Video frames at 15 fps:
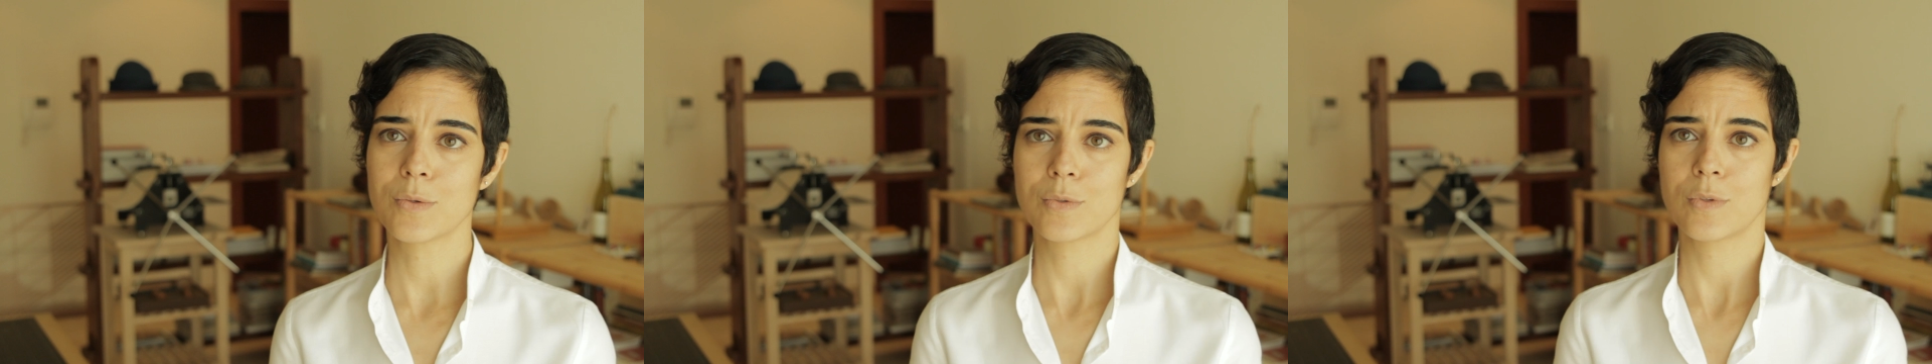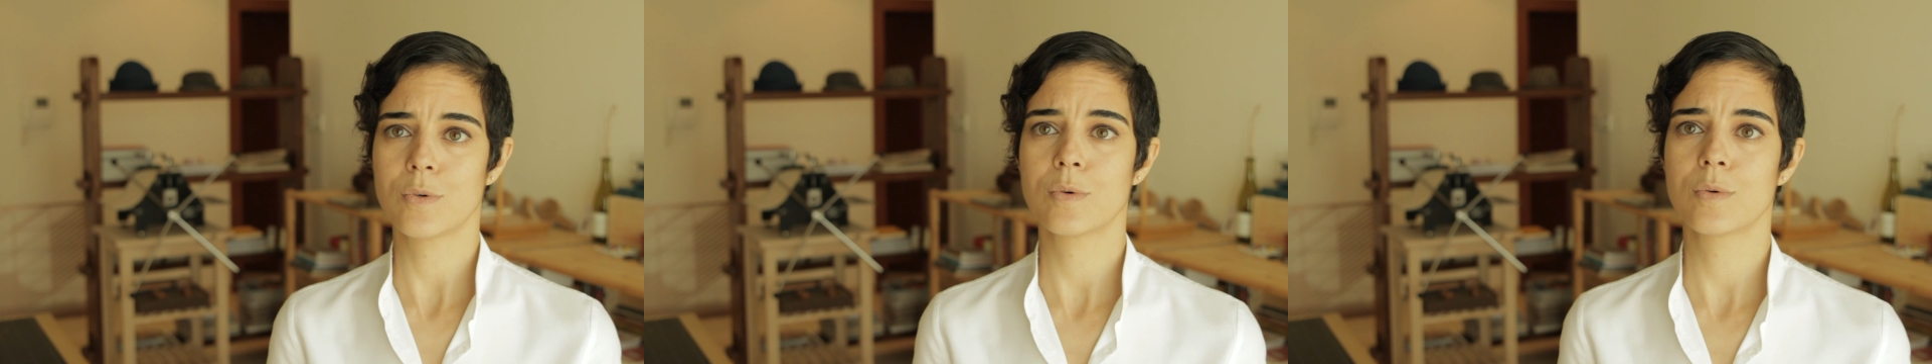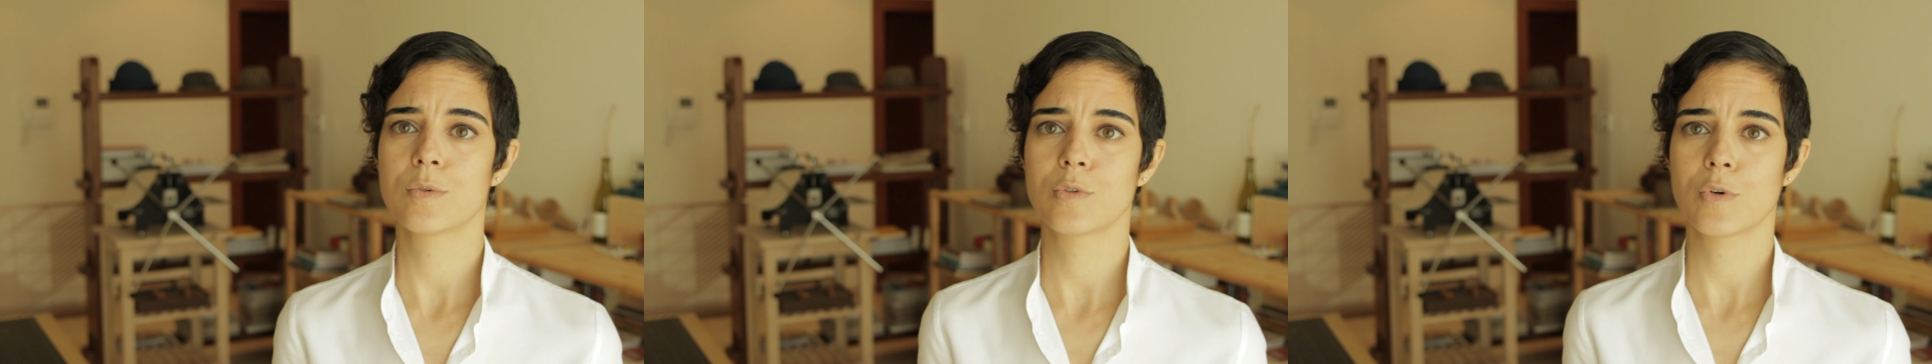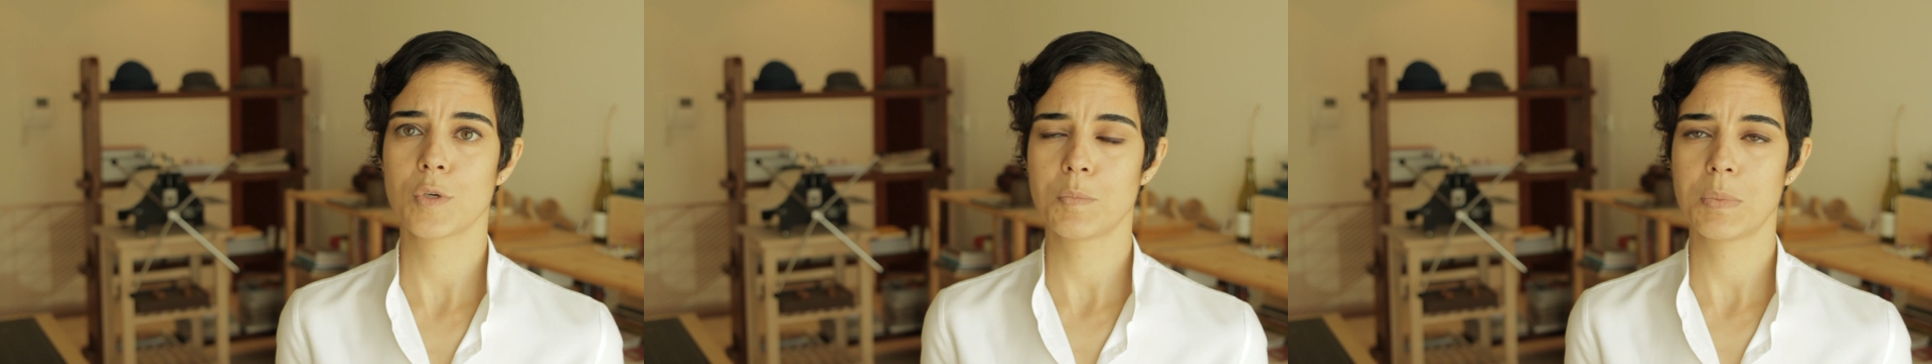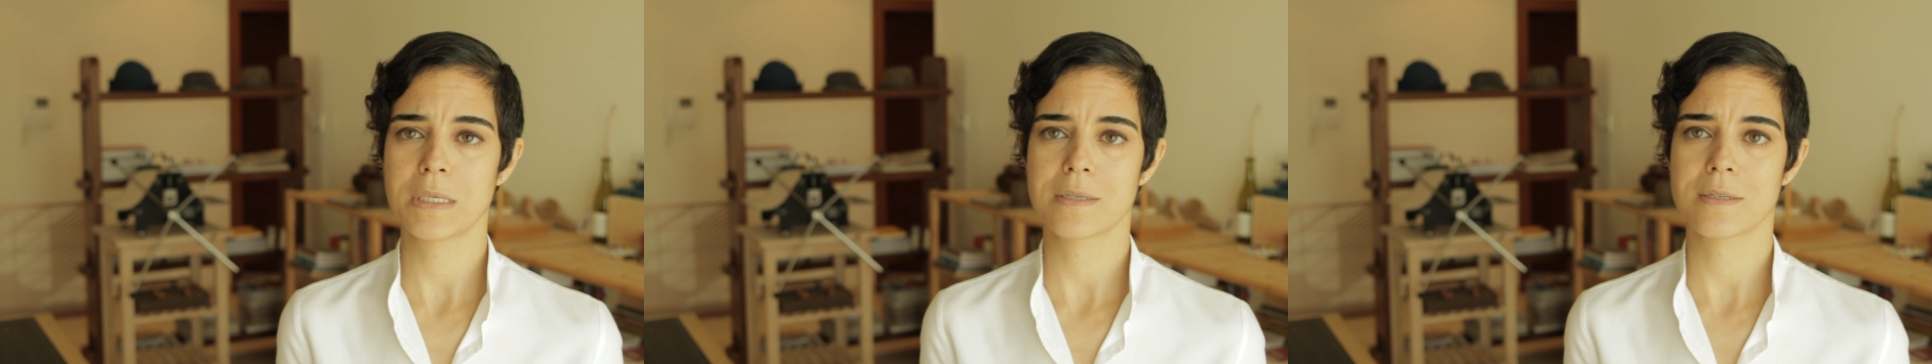know, torn
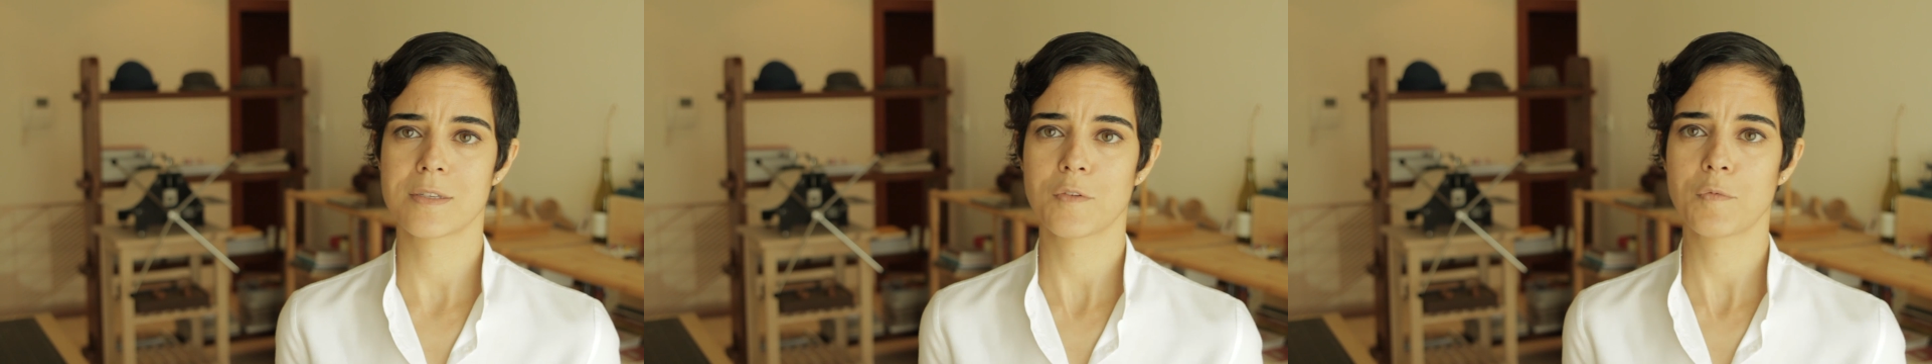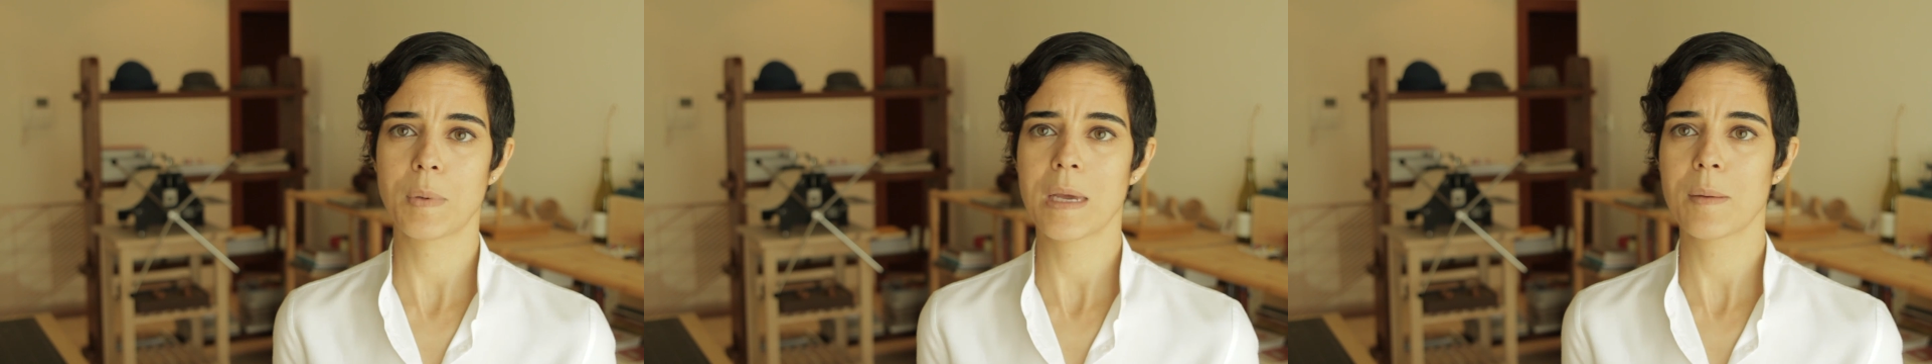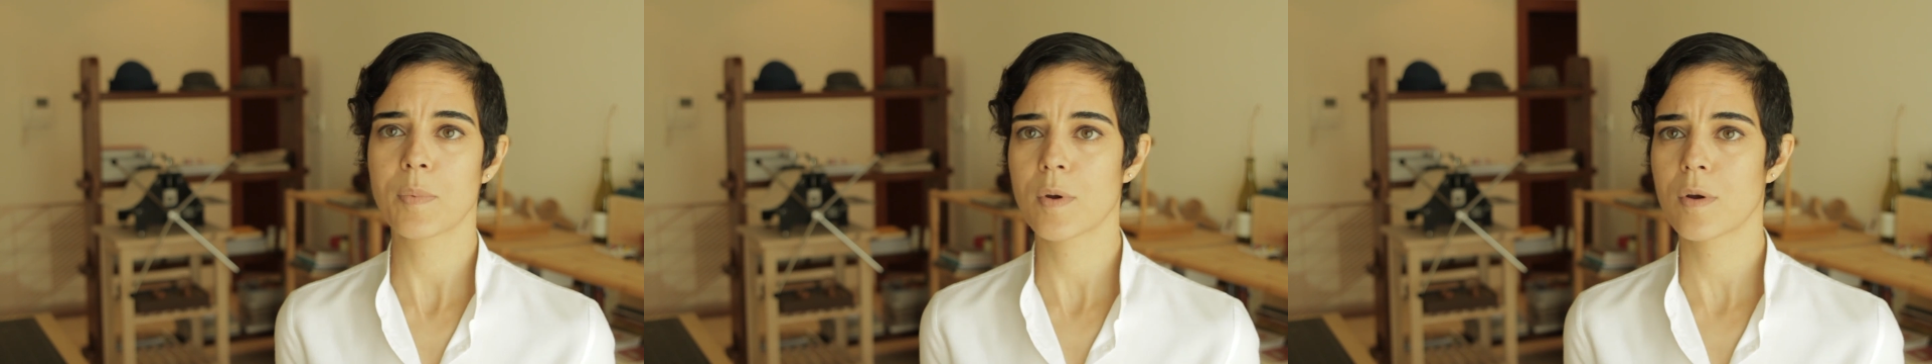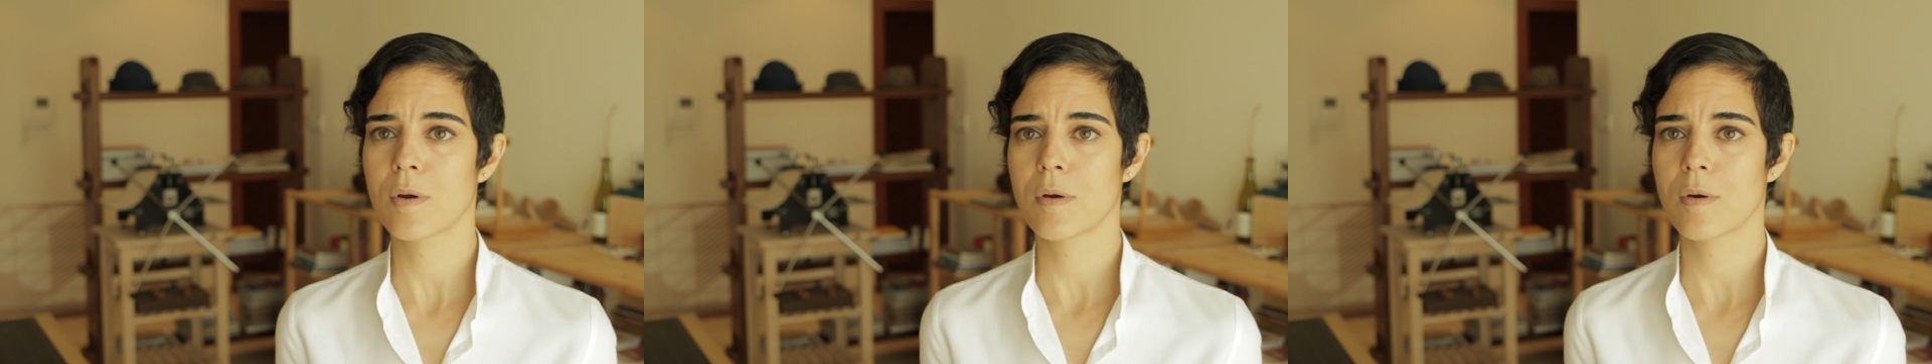pieces of paper,